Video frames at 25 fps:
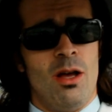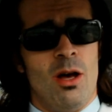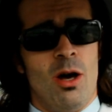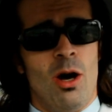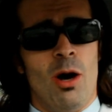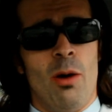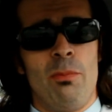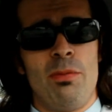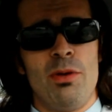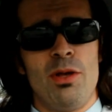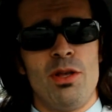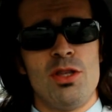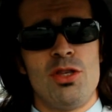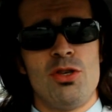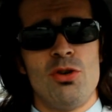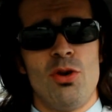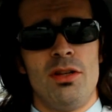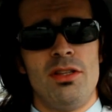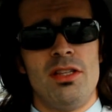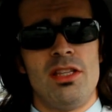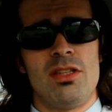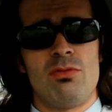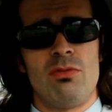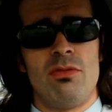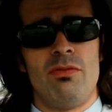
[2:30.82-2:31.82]
Hope you
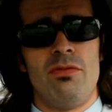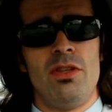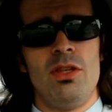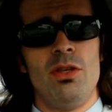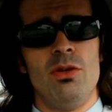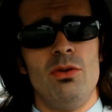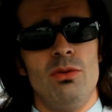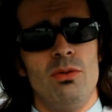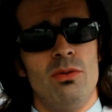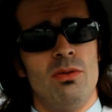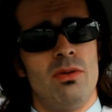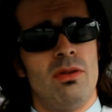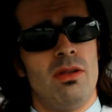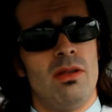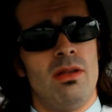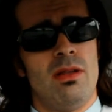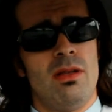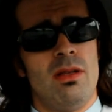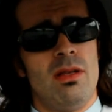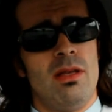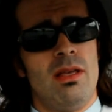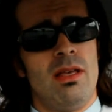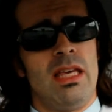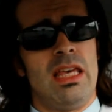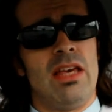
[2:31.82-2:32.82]
enjoyed this review.
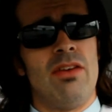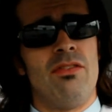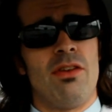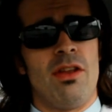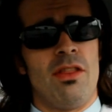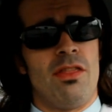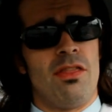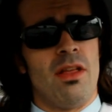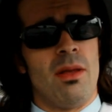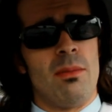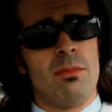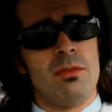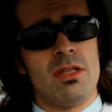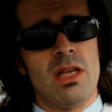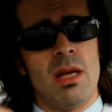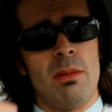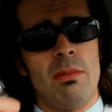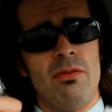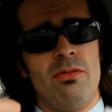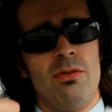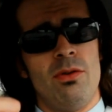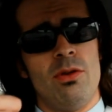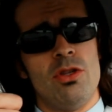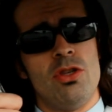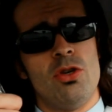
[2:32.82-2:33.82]
Give it a thumbs up
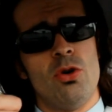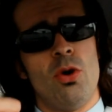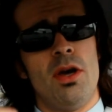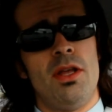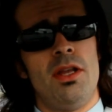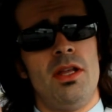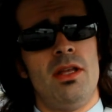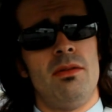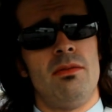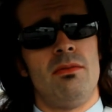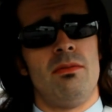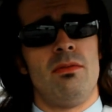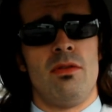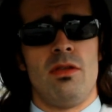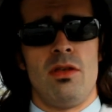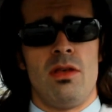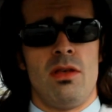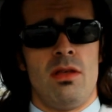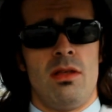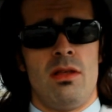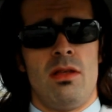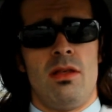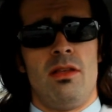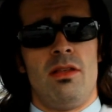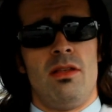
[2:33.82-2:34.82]
if you enjoyed it.
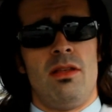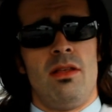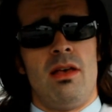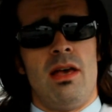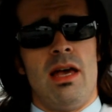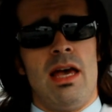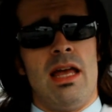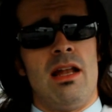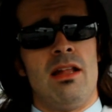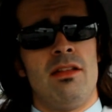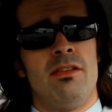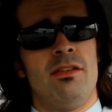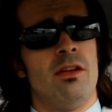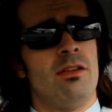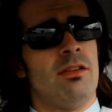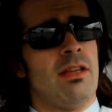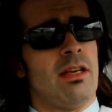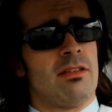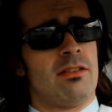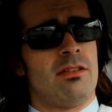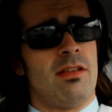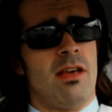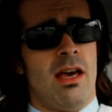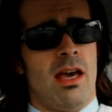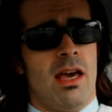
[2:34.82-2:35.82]
And until
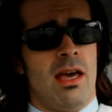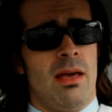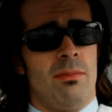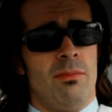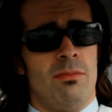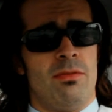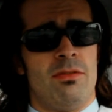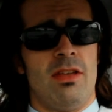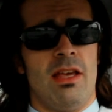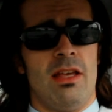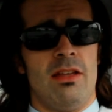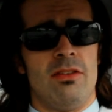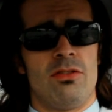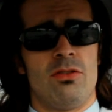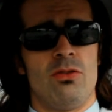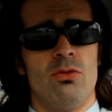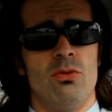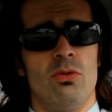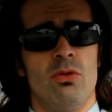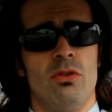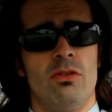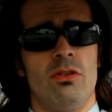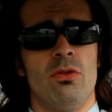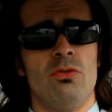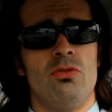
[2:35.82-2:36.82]
next time, stay in
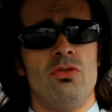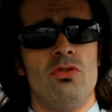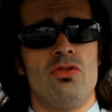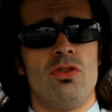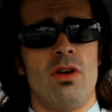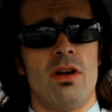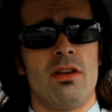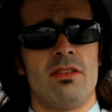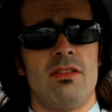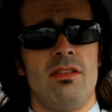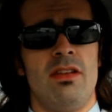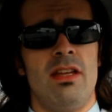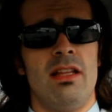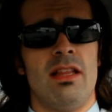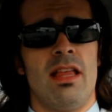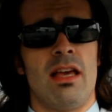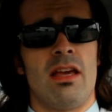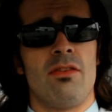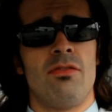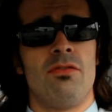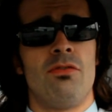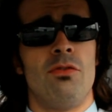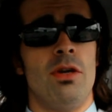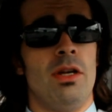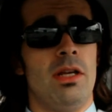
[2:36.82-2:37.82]
school, don't do drugs, and eat
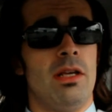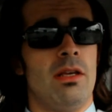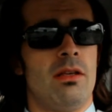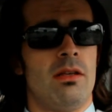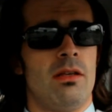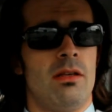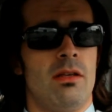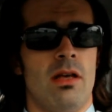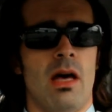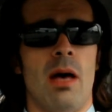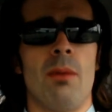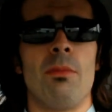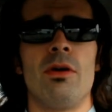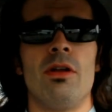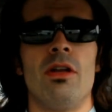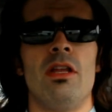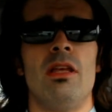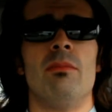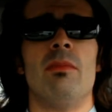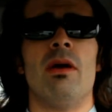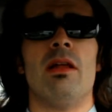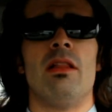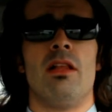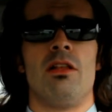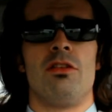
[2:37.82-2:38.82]
like a freak. I'm gonna
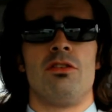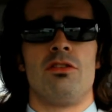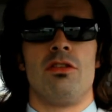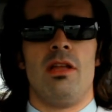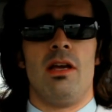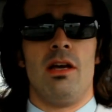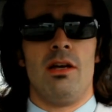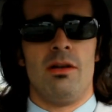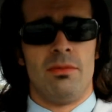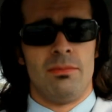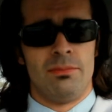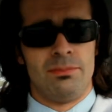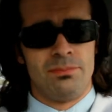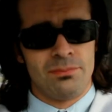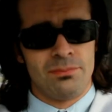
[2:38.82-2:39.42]
eat my lunch now.